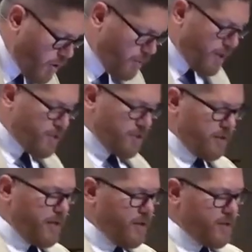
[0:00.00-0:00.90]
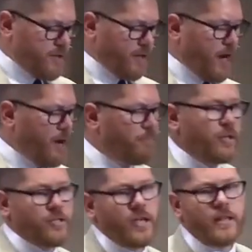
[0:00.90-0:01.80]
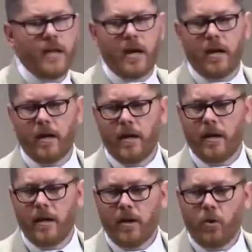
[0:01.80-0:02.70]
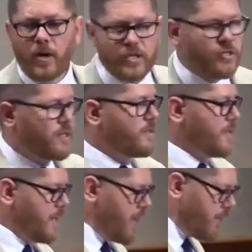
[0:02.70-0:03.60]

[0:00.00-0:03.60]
the religious leaders accomplish in their questions and their